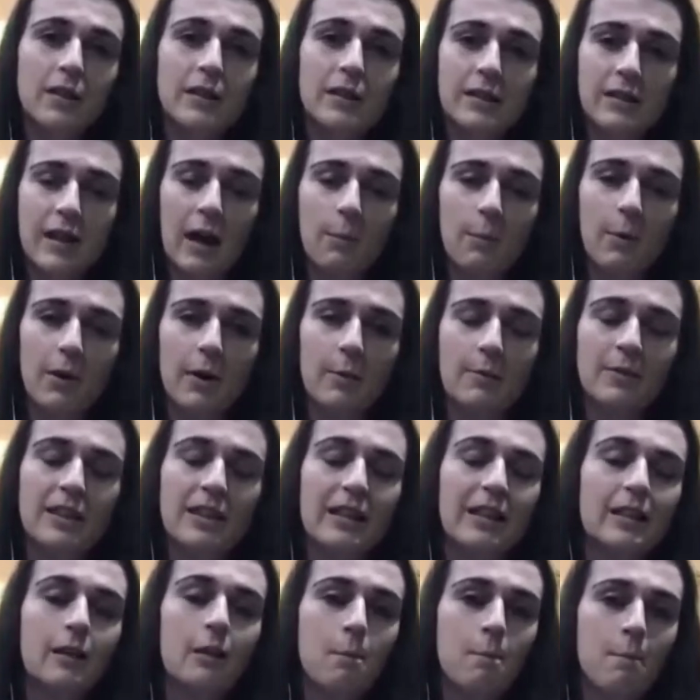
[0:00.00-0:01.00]
suburbs
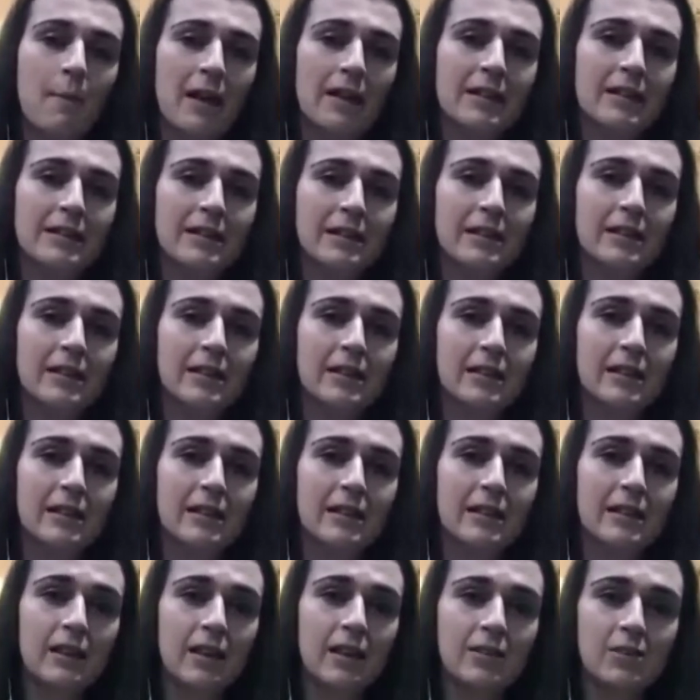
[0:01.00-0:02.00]
in Menzies,
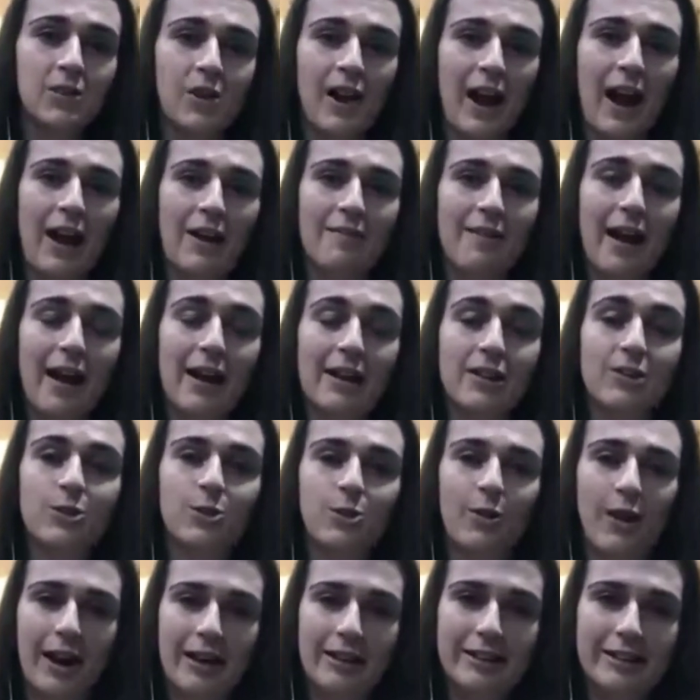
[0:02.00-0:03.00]
does not have a
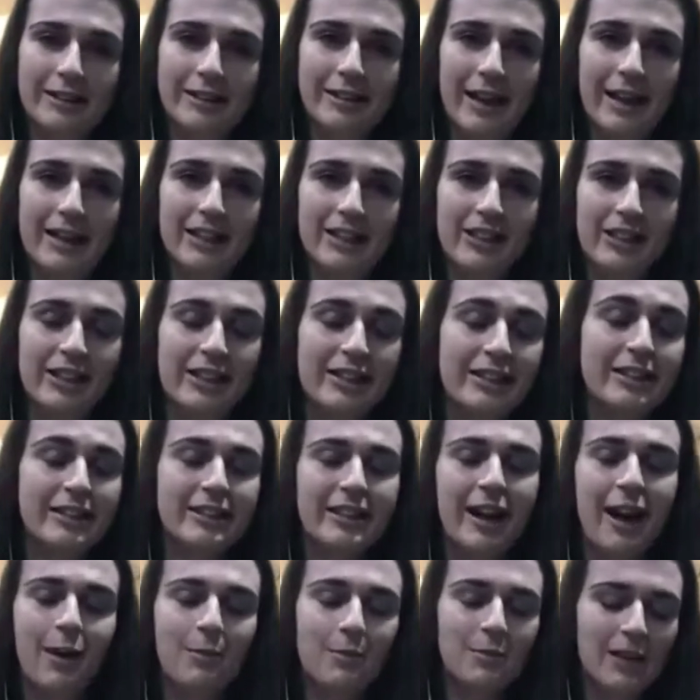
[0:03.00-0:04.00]
train station, and this
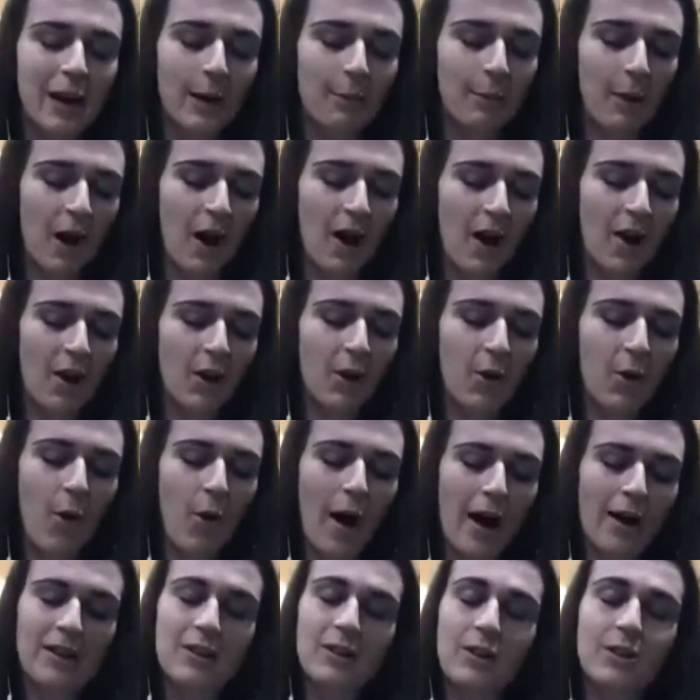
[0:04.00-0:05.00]
comes up
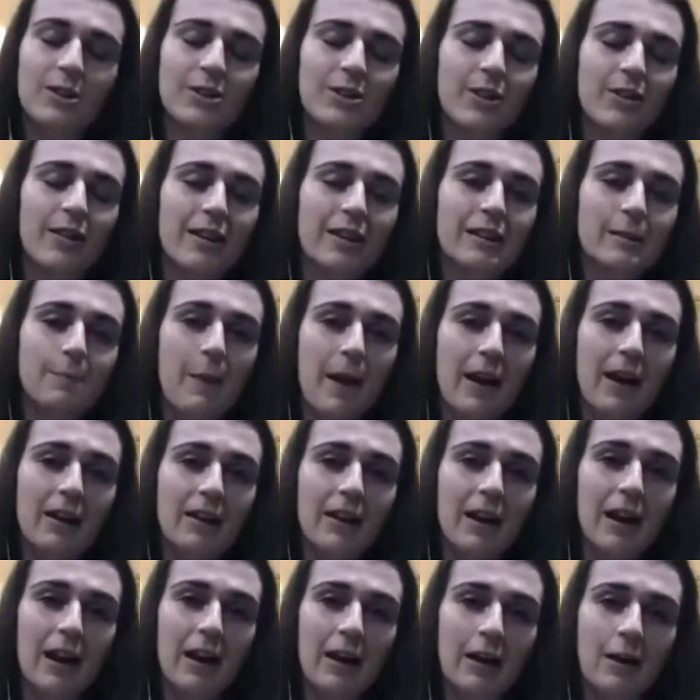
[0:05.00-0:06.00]
quite a lot. So there's
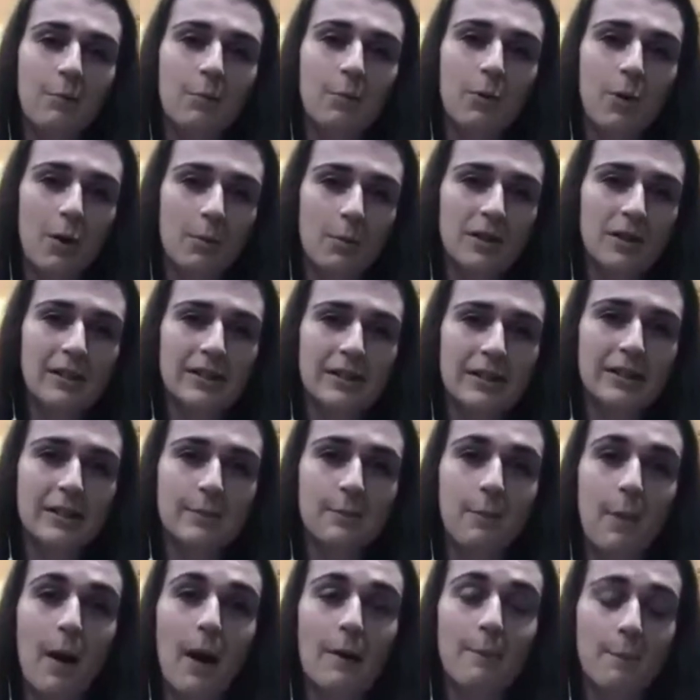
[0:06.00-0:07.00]
been promises
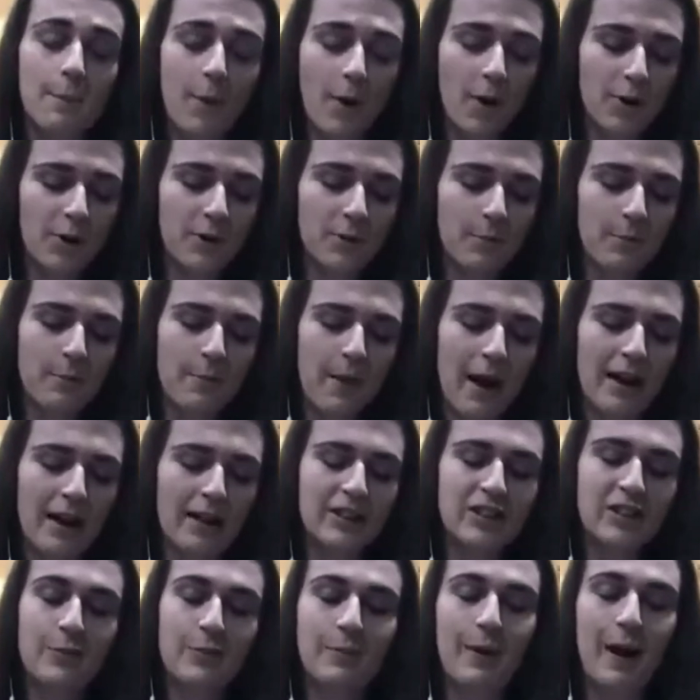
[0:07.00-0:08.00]
by both
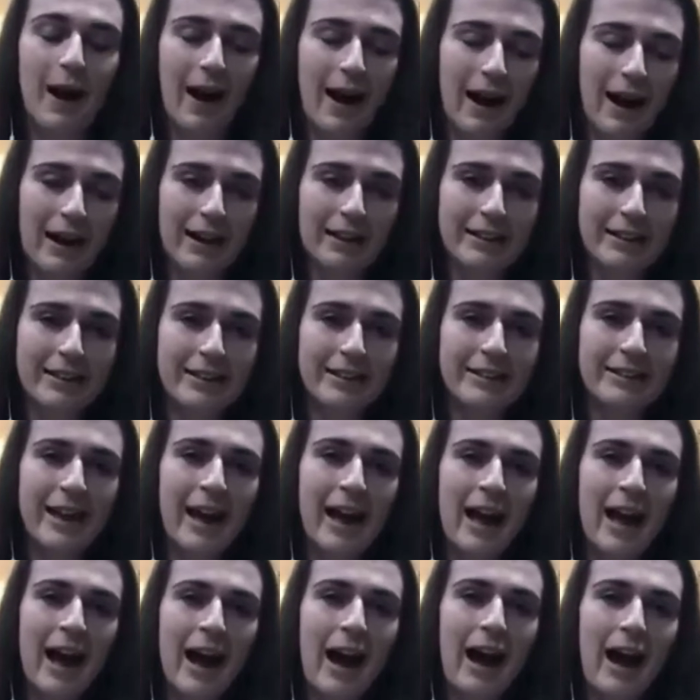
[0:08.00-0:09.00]
major parties
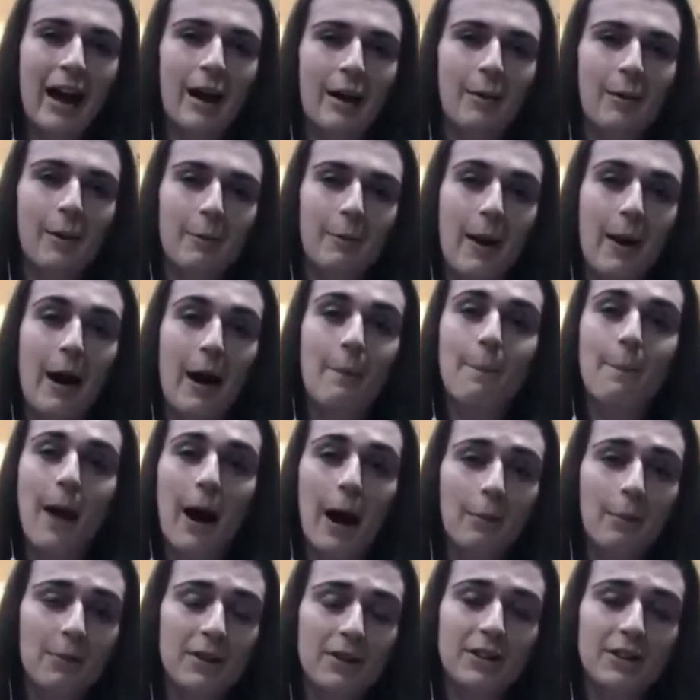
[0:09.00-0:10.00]
about
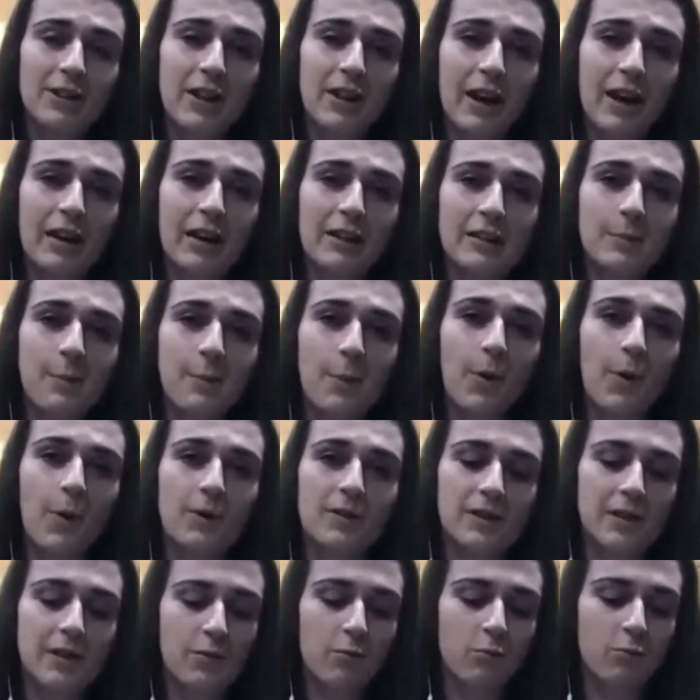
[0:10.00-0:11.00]
public
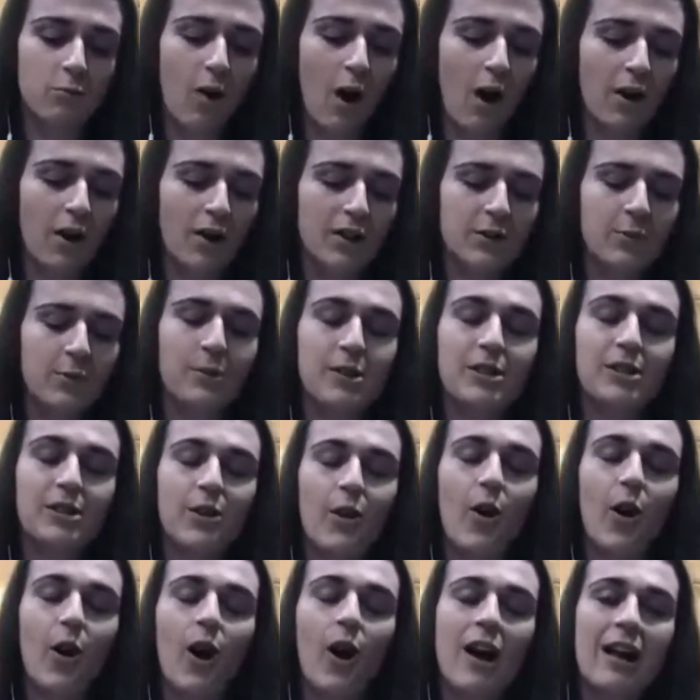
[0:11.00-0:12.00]
transports and roads. We
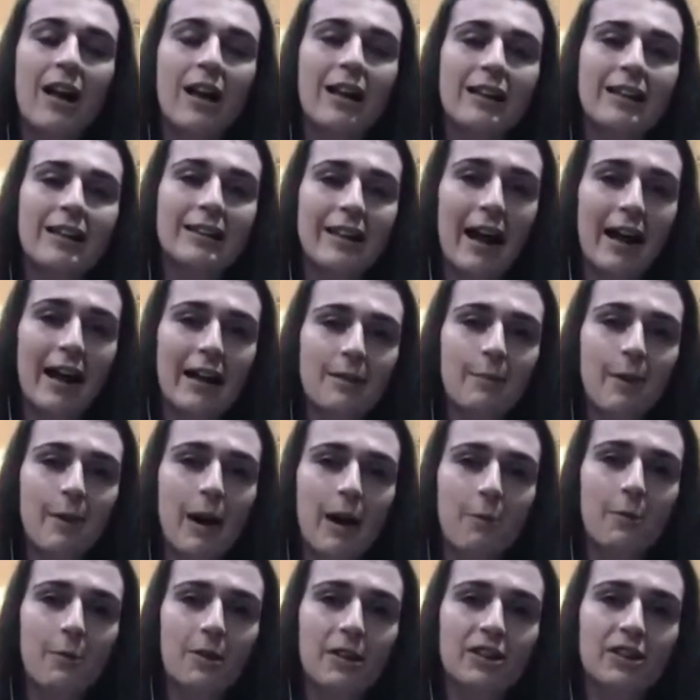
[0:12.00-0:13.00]
saw
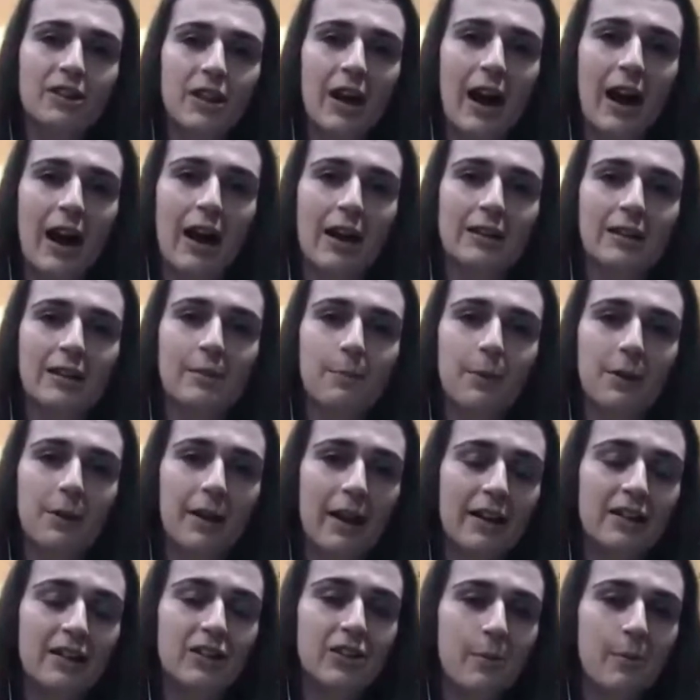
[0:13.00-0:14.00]
Labor, which has
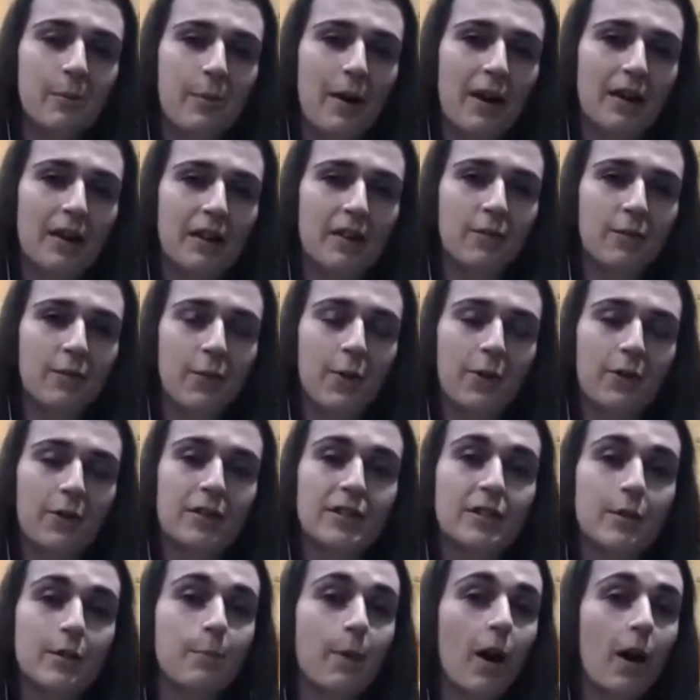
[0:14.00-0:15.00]
pledged money for the
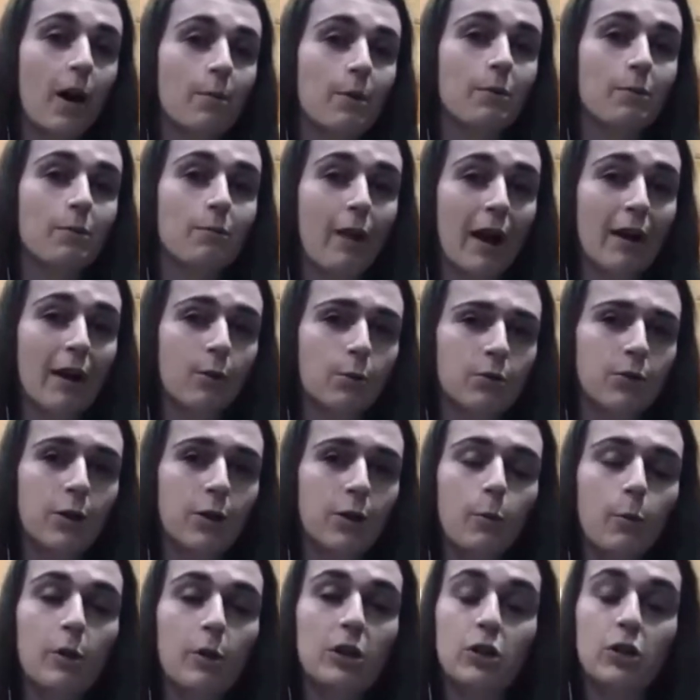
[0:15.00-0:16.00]
suburban rail
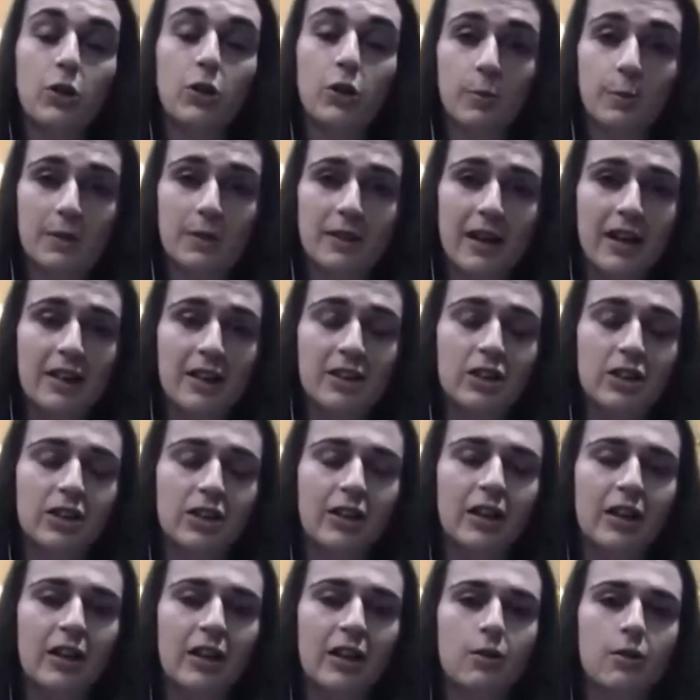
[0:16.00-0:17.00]
loop, which could
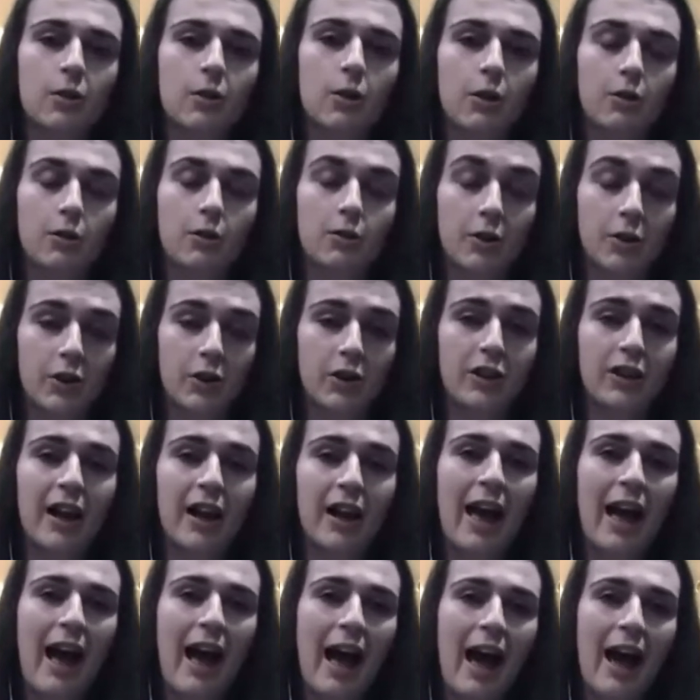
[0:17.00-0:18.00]
potentially include
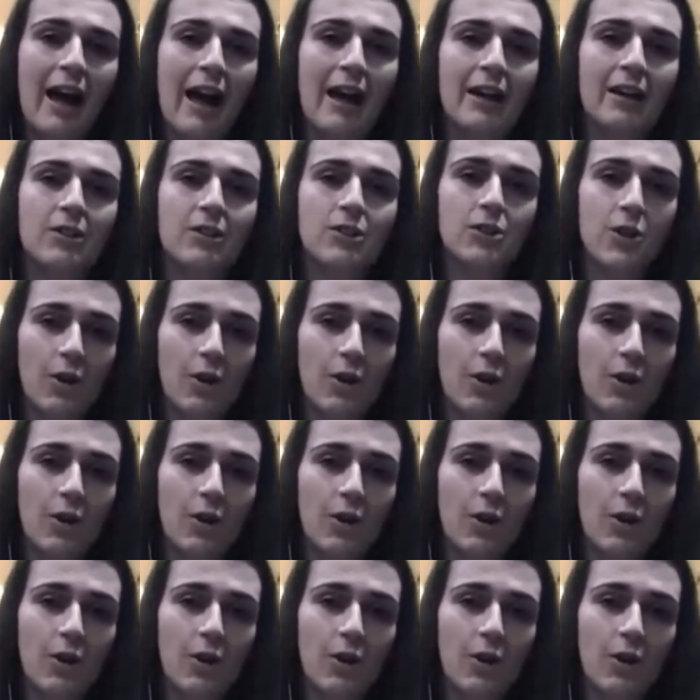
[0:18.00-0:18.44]
a